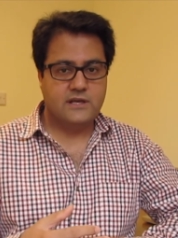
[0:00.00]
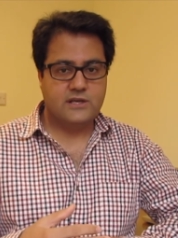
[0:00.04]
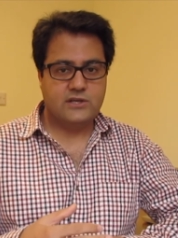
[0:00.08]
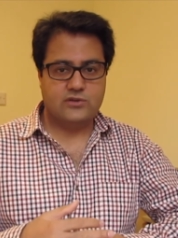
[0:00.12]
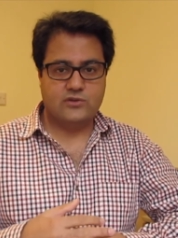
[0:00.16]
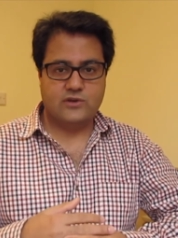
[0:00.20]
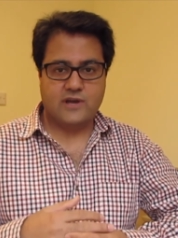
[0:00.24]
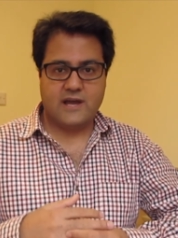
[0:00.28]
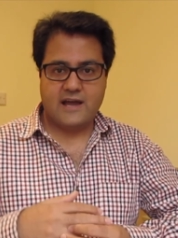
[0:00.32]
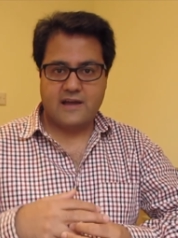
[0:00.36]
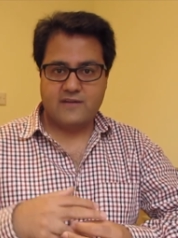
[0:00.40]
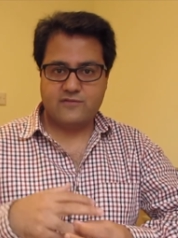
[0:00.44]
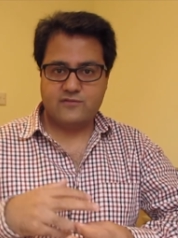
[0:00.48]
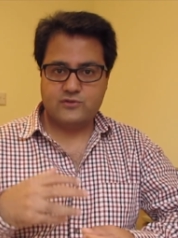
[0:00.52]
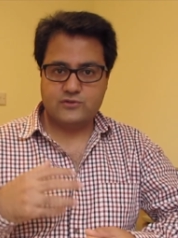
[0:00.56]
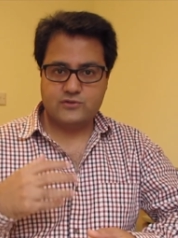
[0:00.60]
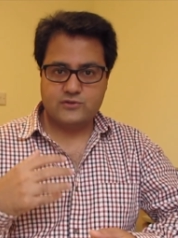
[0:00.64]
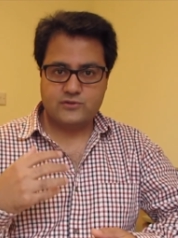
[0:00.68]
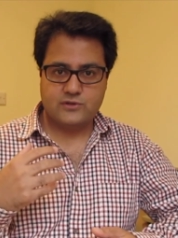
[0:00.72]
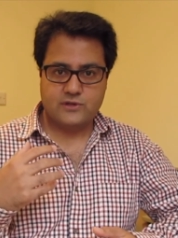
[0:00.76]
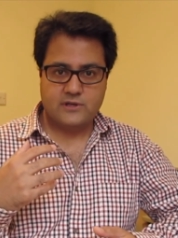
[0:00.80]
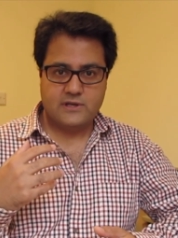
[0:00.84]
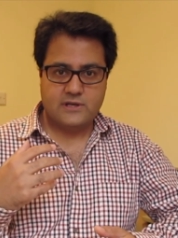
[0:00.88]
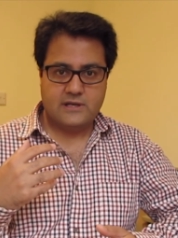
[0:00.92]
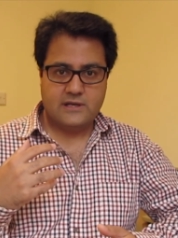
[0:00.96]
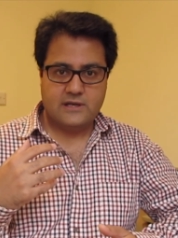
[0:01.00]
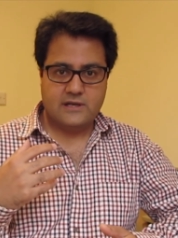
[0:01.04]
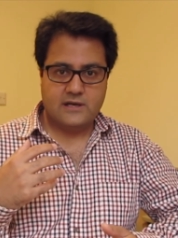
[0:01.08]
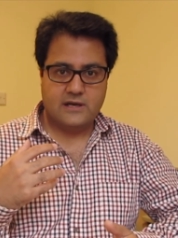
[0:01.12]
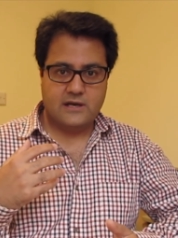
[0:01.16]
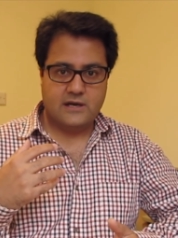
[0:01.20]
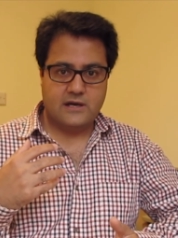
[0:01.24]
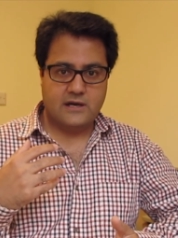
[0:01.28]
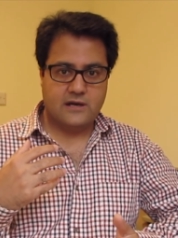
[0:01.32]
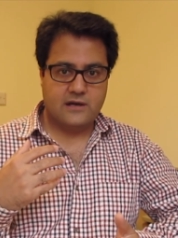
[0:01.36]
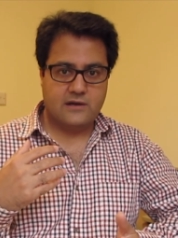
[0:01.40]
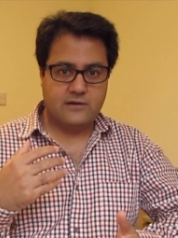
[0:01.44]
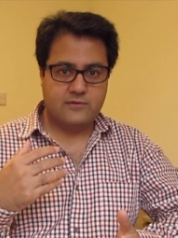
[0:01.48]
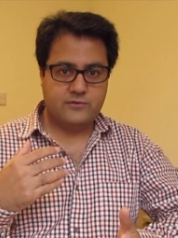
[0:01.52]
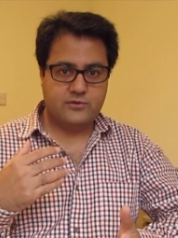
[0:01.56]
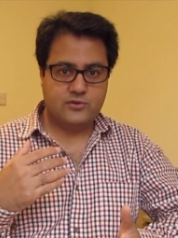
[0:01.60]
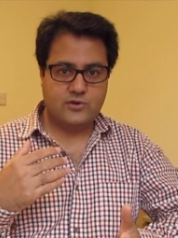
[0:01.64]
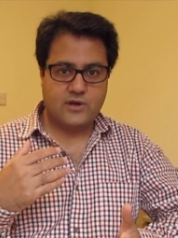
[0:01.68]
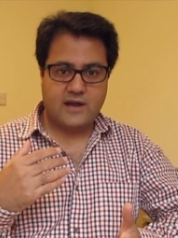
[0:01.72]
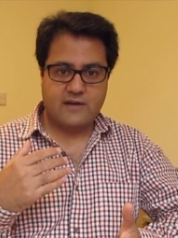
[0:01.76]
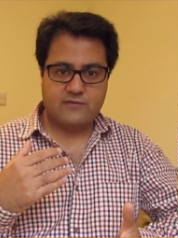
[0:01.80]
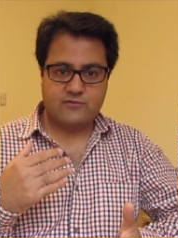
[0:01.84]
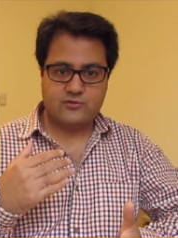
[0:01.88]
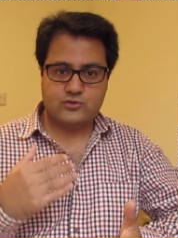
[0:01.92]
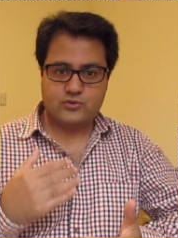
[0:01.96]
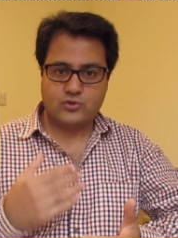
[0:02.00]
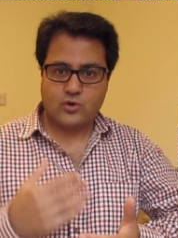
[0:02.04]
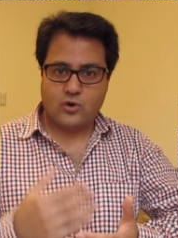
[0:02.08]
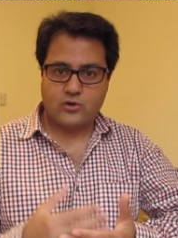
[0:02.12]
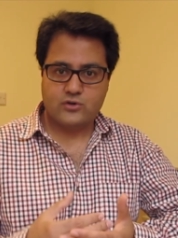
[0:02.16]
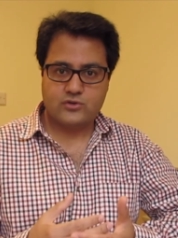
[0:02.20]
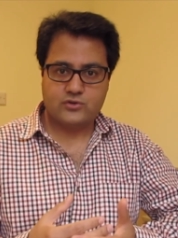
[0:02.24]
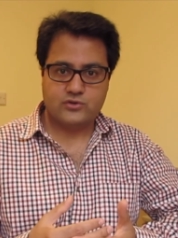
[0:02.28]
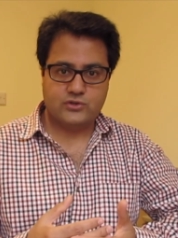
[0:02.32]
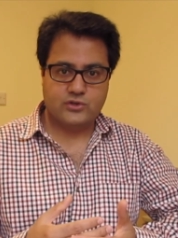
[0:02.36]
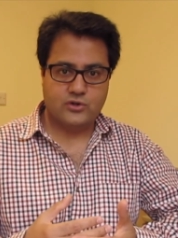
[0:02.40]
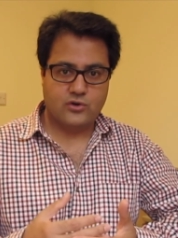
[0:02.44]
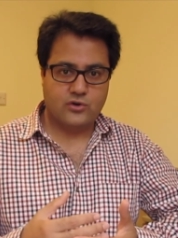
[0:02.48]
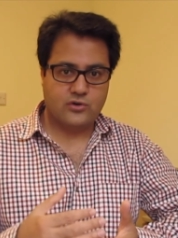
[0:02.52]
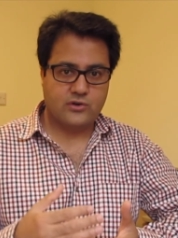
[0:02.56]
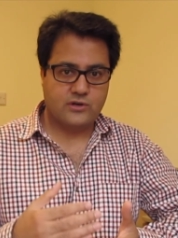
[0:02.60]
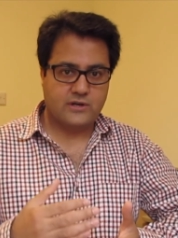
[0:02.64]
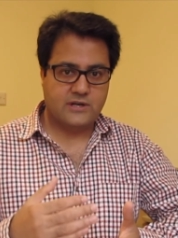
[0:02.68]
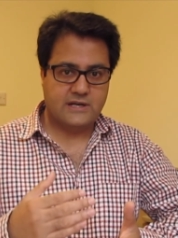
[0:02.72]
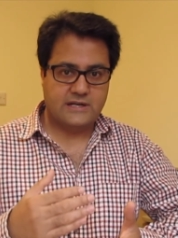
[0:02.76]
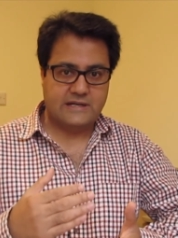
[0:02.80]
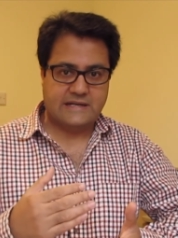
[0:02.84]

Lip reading: You have to talk to your